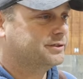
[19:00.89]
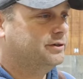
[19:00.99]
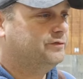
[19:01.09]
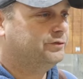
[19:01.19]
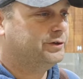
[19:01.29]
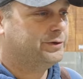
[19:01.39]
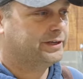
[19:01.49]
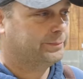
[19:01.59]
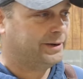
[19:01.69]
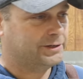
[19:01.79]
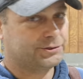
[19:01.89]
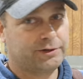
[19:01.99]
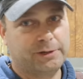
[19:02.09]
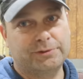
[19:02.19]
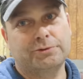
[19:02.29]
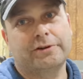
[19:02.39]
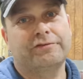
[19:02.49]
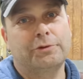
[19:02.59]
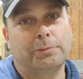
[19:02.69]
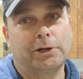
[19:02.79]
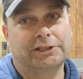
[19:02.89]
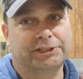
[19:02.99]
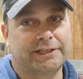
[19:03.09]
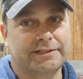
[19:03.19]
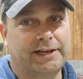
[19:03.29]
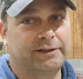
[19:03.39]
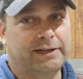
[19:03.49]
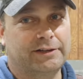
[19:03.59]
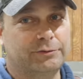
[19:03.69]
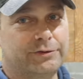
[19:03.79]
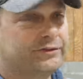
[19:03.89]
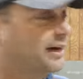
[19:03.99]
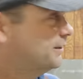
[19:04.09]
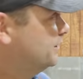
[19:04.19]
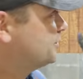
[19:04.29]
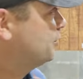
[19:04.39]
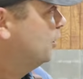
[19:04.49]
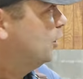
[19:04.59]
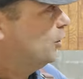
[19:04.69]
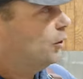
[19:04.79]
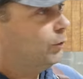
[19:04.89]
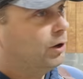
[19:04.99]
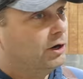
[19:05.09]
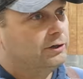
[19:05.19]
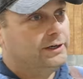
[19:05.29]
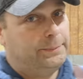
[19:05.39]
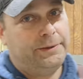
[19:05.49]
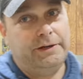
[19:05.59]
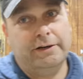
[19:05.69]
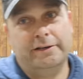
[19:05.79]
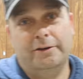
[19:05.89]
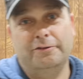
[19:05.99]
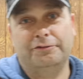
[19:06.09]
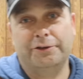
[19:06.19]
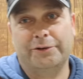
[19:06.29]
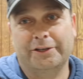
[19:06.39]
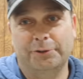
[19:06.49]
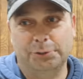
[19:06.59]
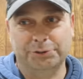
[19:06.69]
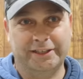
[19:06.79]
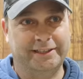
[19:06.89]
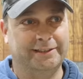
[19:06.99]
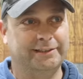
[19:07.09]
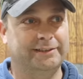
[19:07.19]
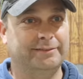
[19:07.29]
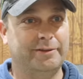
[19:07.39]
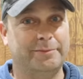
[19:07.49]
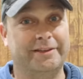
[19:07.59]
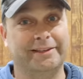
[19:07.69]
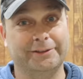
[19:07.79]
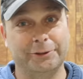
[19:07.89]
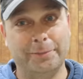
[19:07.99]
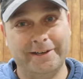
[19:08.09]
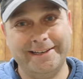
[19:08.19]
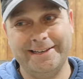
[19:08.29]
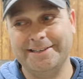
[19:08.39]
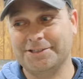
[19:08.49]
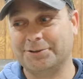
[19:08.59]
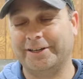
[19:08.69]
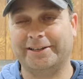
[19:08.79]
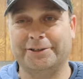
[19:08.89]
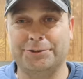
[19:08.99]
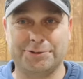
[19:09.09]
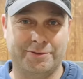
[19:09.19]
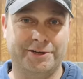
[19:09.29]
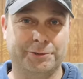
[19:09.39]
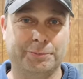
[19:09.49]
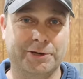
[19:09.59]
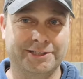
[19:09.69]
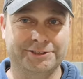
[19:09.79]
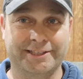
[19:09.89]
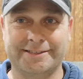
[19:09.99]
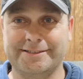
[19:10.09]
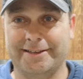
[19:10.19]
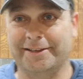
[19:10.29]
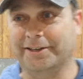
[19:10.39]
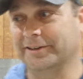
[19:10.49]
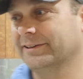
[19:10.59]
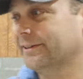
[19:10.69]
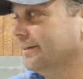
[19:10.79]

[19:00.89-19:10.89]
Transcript: So hopefully we can bounce around between a few projects now, now that we've got this wall up here and hopefully we can hold in maybe a little bit of heat so I can do some other projects in here.